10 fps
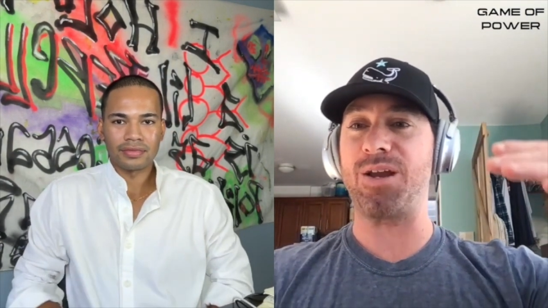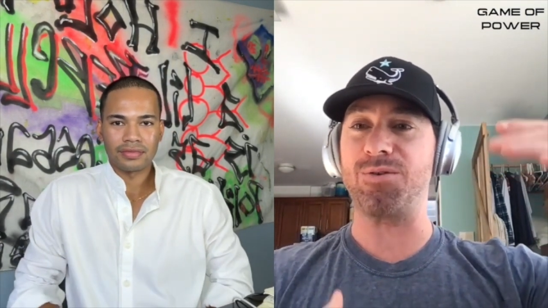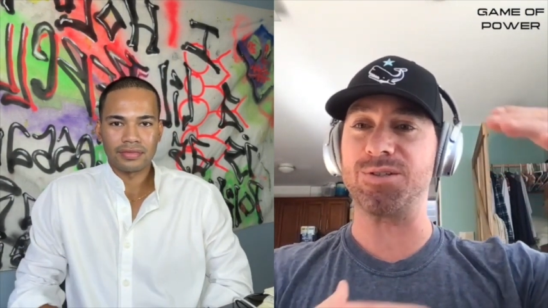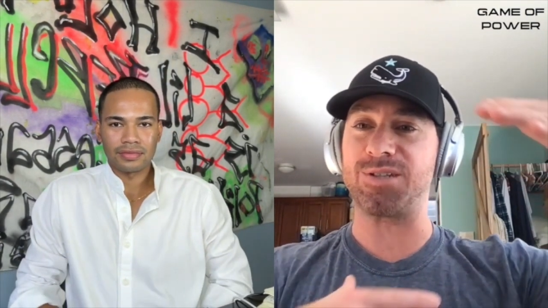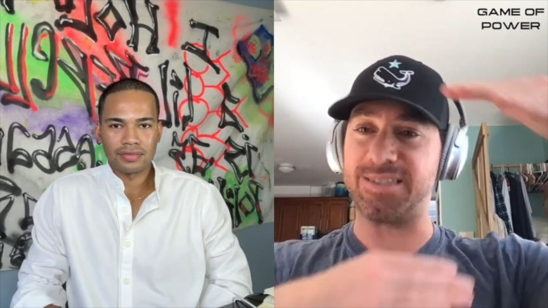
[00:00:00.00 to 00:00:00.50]

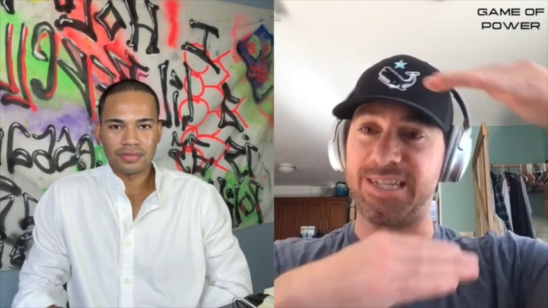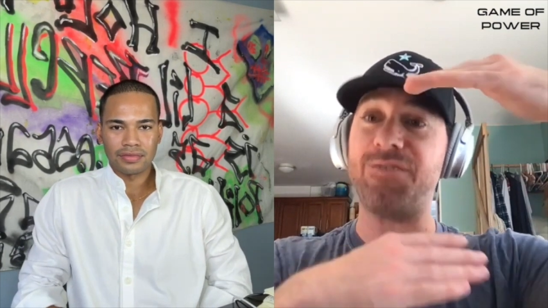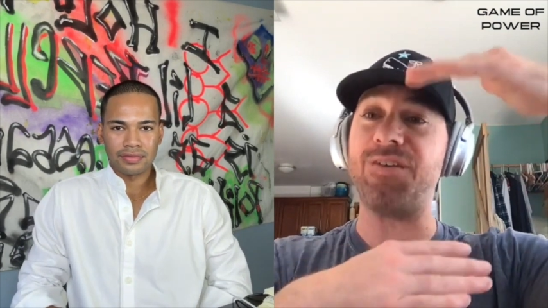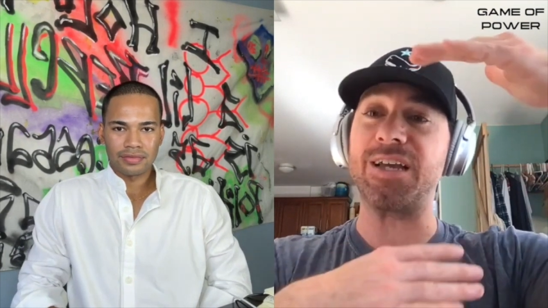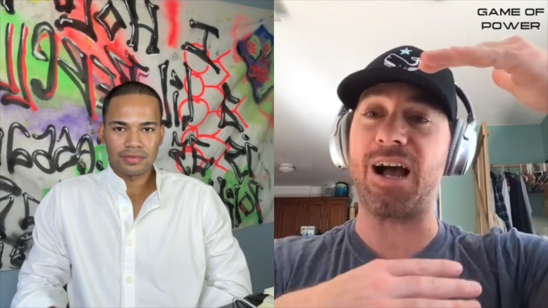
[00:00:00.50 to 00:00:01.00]
Speaker 1: there was a
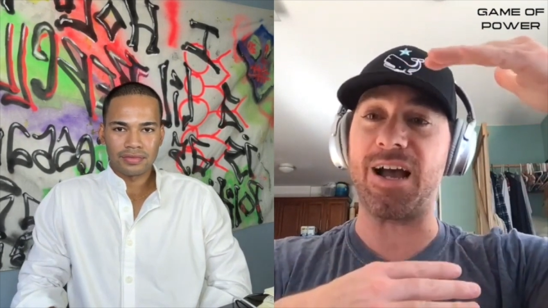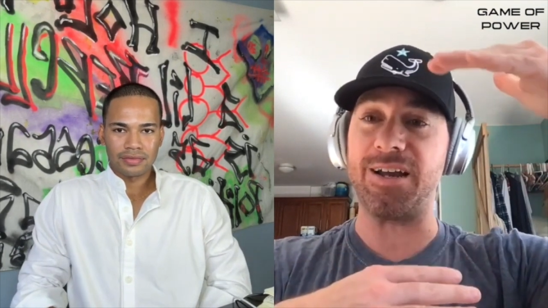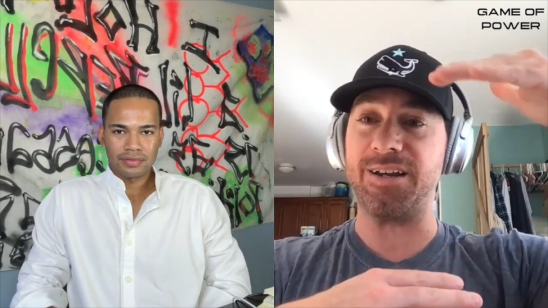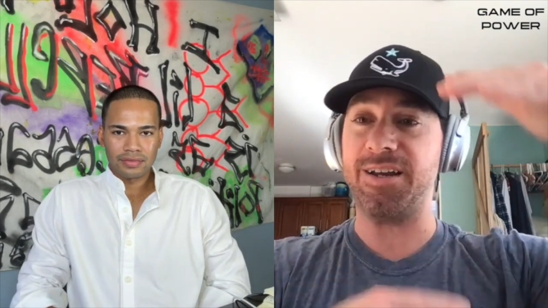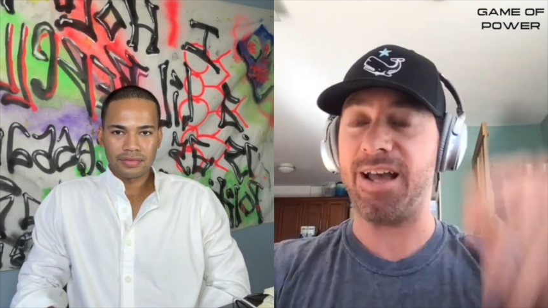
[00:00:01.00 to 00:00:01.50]
TV
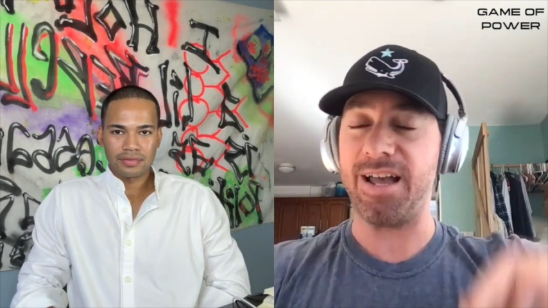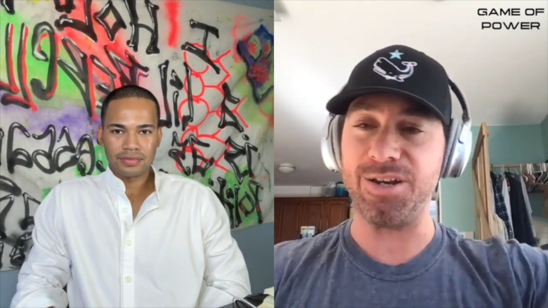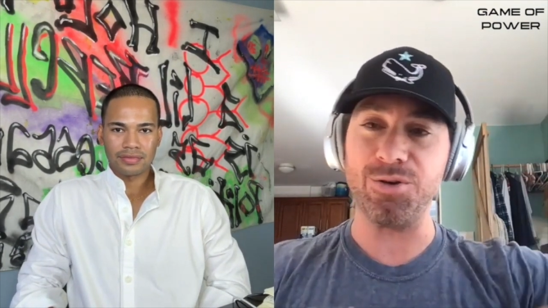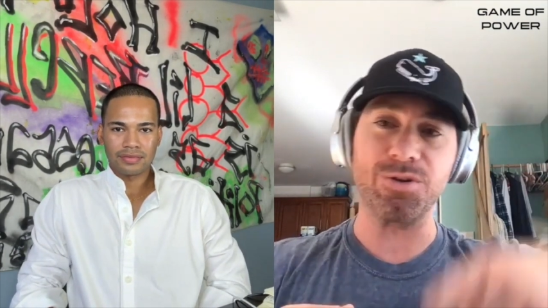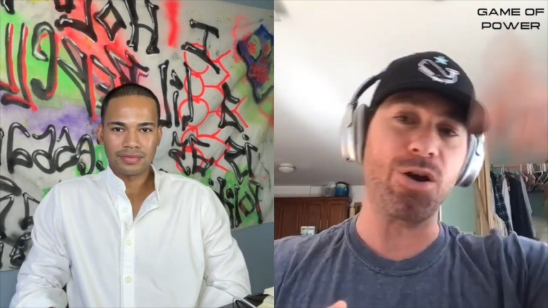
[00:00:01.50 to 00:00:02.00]
guide and
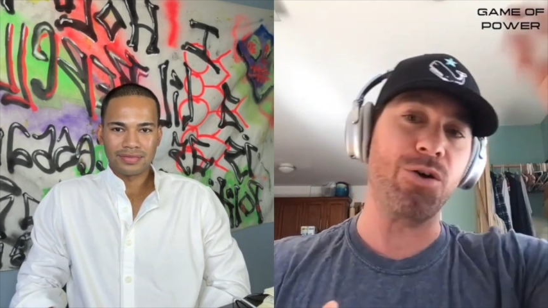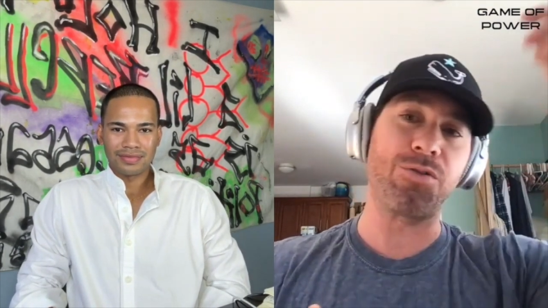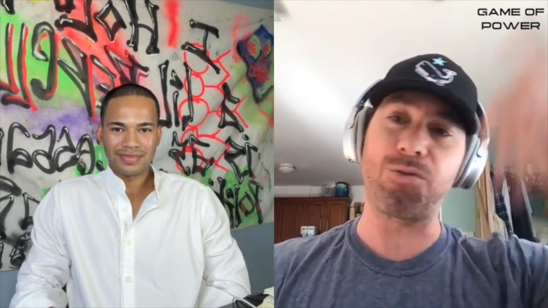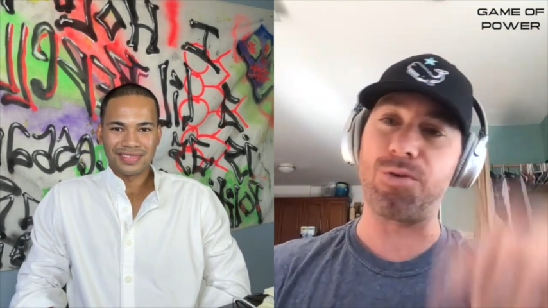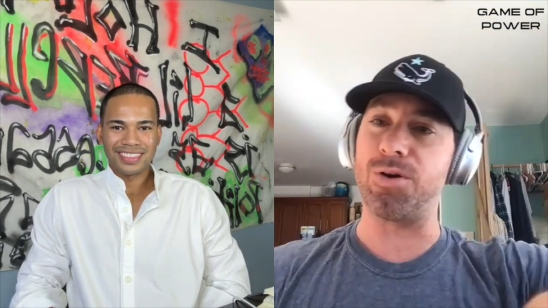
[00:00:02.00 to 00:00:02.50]
you would go
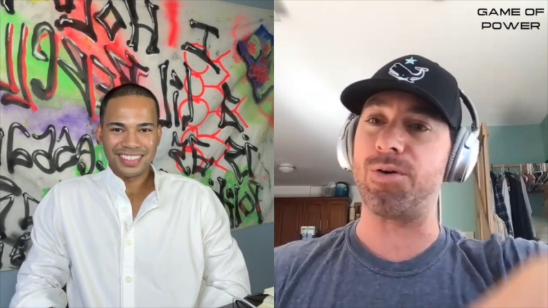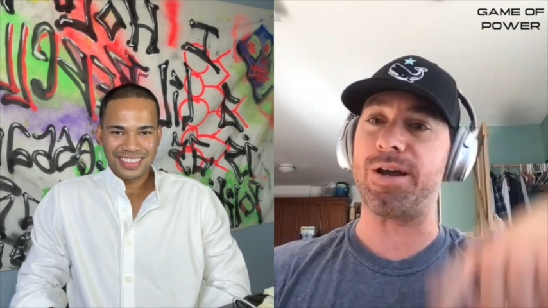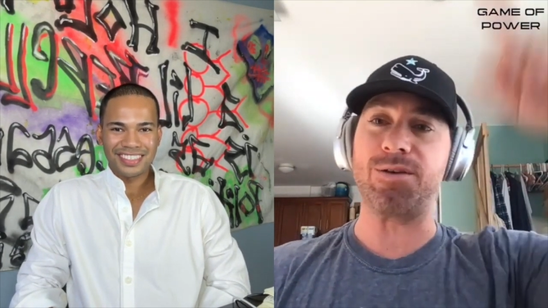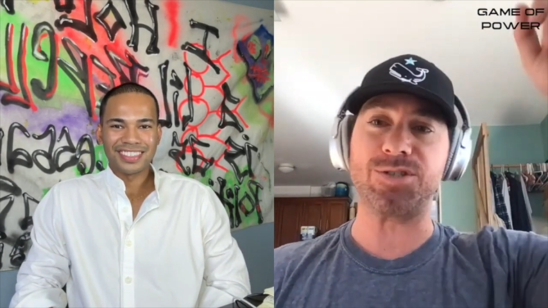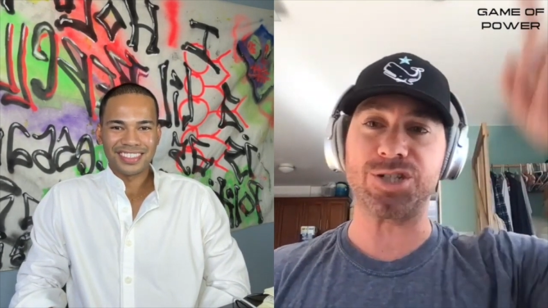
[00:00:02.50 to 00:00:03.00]
through
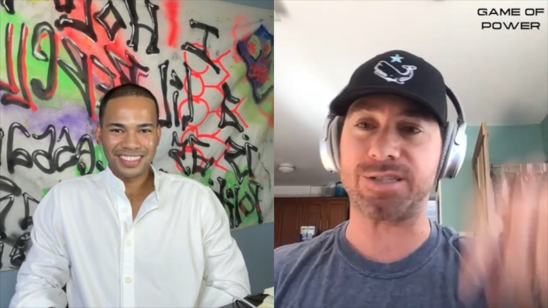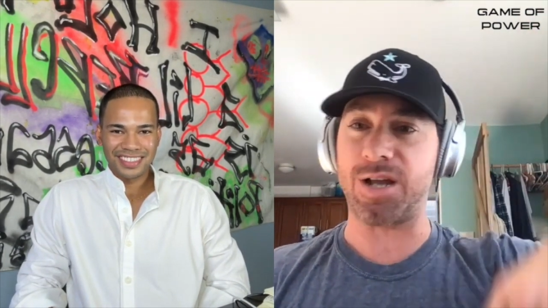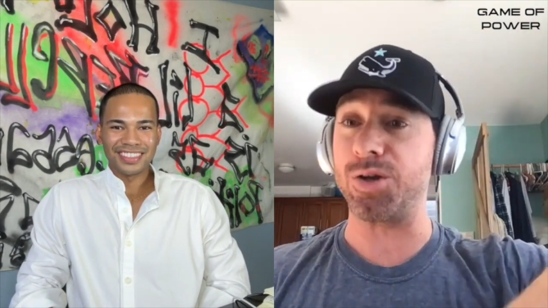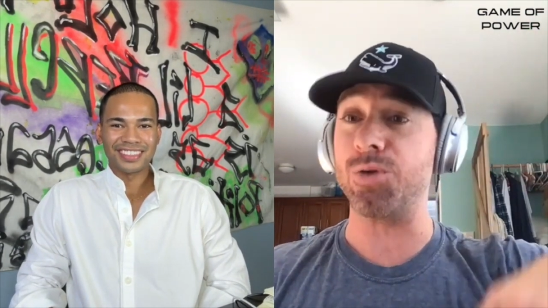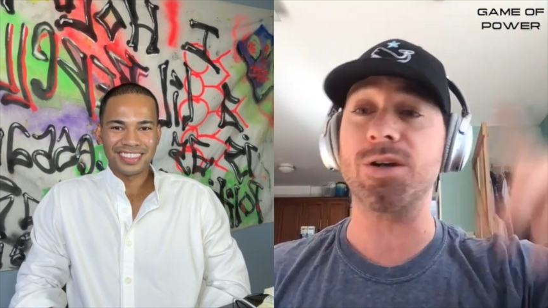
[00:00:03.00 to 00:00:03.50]
and it would just
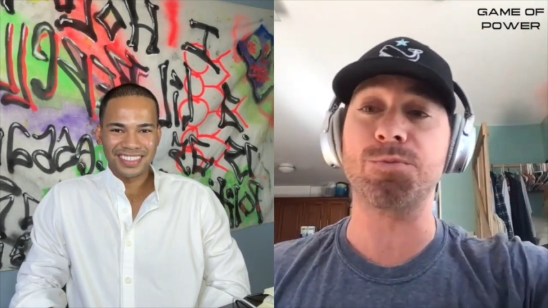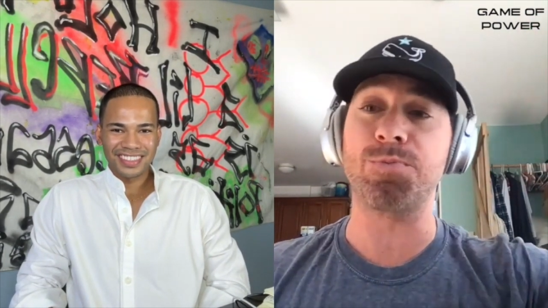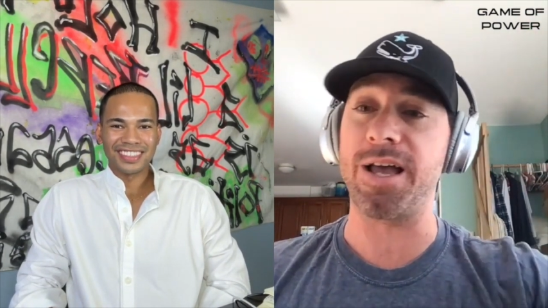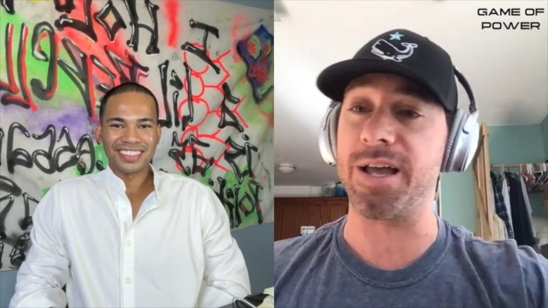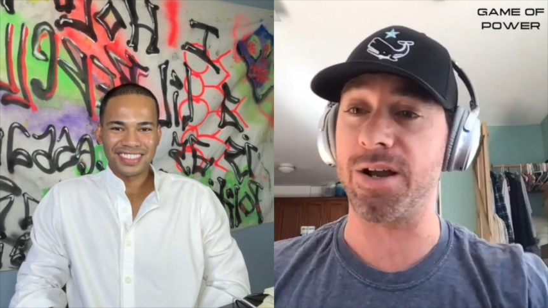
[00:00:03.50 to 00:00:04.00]
tell you what's
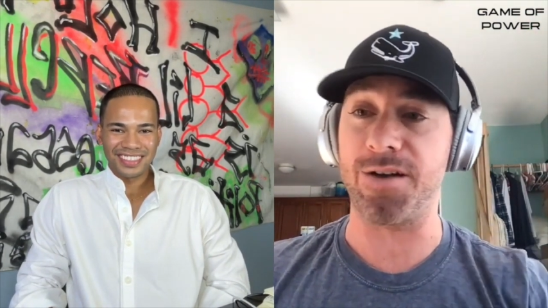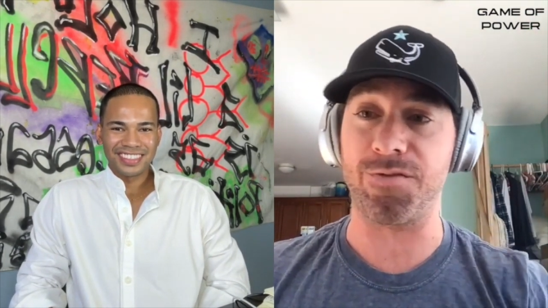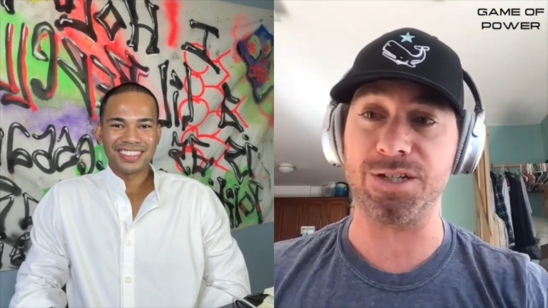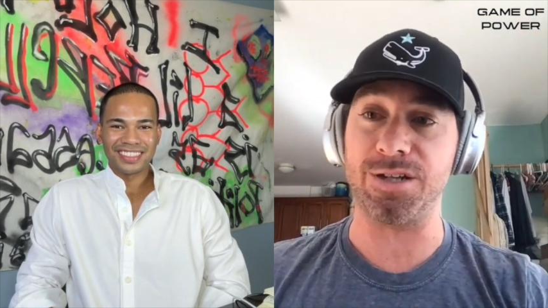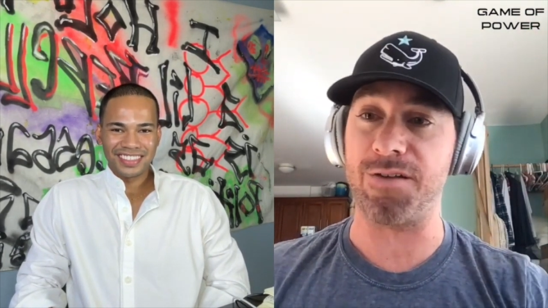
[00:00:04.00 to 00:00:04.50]
playing on
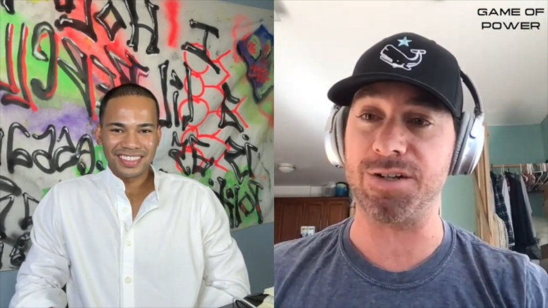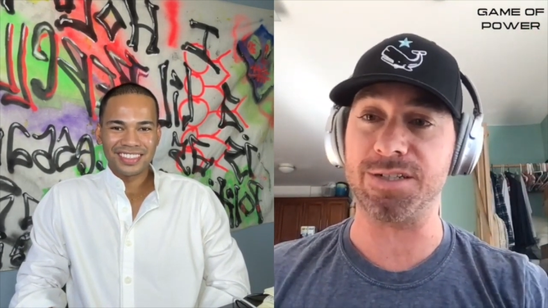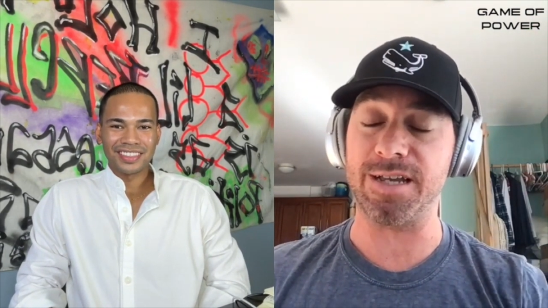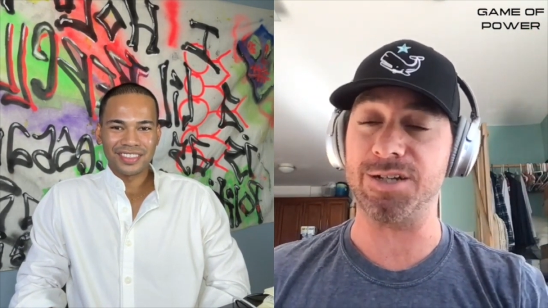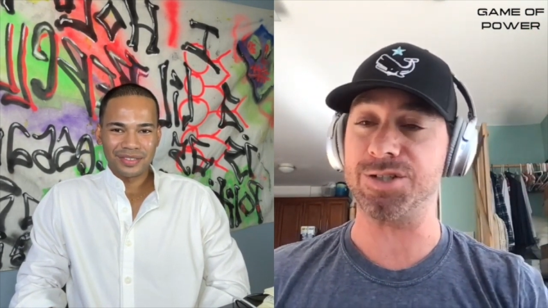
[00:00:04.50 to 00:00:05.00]
every every
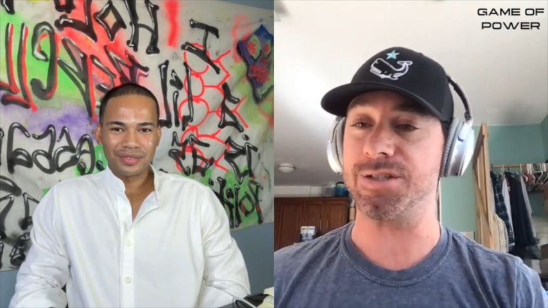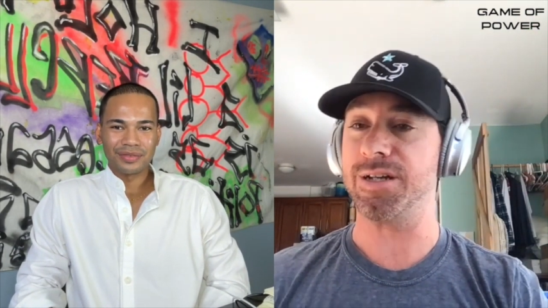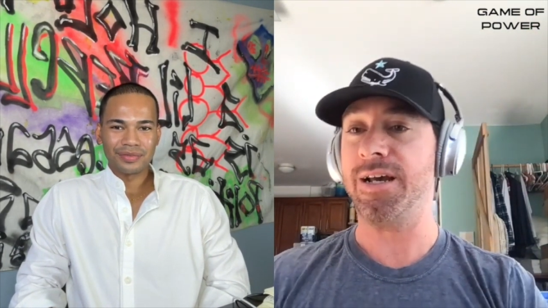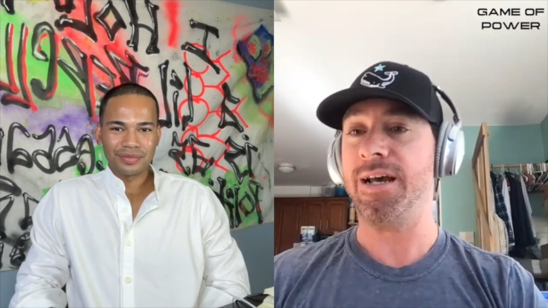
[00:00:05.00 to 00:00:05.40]
station.